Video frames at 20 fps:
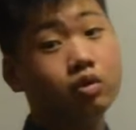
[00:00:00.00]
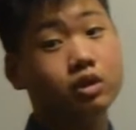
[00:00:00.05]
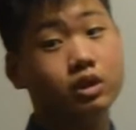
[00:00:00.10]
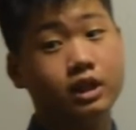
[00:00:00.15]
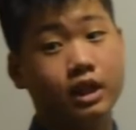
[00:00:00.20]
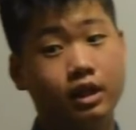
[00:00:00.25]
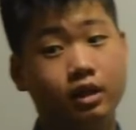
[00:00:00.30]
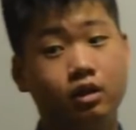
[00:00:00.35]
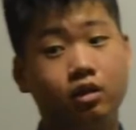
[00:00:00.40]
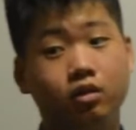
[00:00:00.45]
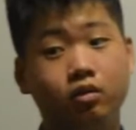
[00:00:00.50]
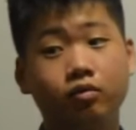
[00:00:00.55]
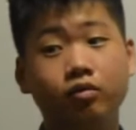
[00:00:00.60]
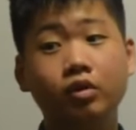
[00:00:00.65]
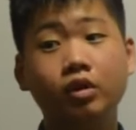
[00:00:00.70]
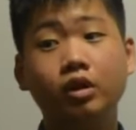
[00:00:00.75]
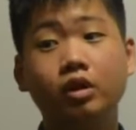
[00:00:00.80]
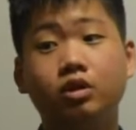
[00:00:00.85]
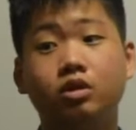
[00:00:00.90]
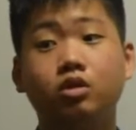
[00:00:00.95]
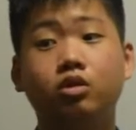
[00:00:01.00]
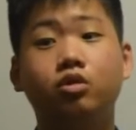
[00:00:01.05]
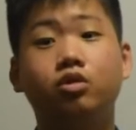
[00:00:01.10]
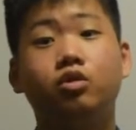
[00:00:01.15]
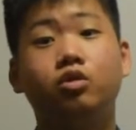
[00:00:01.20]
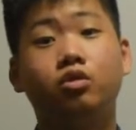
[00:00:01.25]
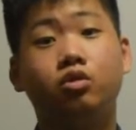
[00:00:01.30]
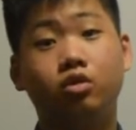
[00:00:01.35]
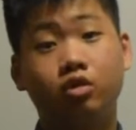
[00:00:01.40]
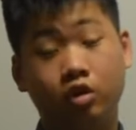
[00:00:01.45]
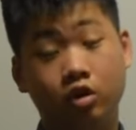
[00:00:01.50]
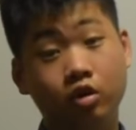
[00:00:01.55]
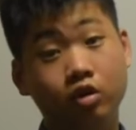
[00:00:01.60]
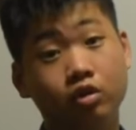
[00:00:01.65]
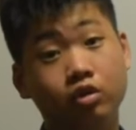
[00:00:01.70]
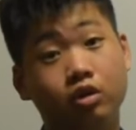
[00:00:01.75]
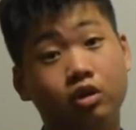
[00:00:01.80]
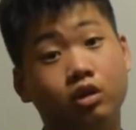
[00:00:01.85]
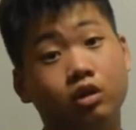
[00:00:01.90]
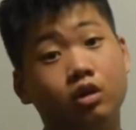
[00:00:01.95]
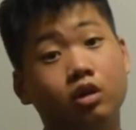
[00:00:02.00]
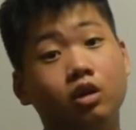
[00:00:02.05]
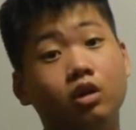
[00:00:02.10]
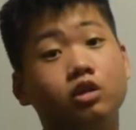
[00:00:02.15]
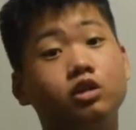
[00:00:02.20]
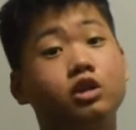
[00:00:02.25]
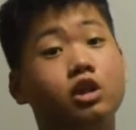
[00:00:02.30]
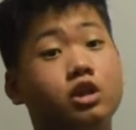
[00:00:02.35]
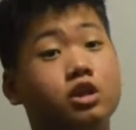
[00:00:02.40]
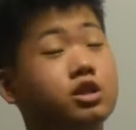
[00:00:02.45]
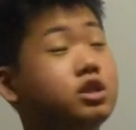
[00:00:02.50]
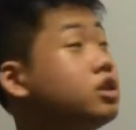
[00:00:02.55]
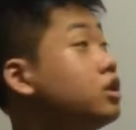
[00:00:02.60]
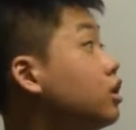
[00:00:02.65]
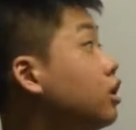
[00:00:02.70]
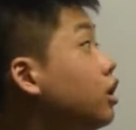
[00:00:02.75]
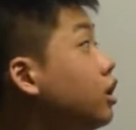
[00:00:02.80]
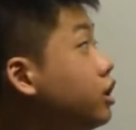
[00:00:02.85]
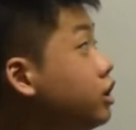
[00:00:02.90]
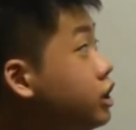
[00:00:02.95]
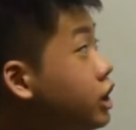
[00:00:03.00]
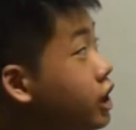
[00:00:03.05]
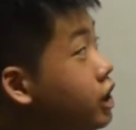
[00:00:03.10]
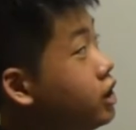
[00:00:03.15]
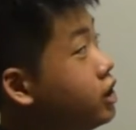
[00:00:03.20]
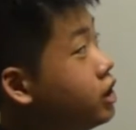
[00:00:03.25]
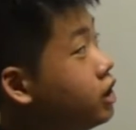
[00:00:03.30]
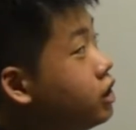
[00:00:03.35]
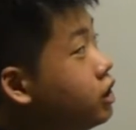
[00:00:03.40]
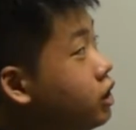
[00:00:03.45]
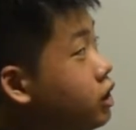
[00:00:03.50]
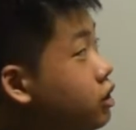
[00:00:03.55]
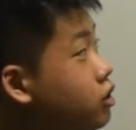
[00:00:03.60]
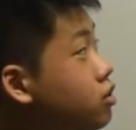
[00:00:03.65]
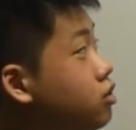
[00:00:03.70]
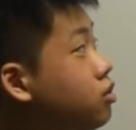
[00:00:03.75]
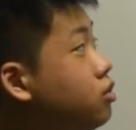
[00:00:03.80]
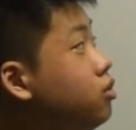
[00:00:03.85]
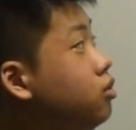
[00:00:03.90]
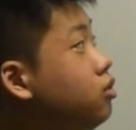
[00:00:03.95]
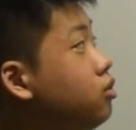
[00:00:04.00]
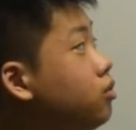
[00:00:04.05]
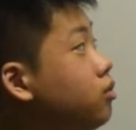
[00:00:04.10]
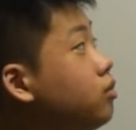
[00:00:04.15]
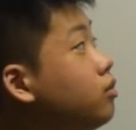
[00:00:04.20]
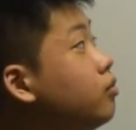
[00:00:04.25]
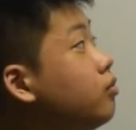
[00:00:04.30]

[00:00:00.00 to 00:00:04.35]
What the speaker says: z, so you could just change it into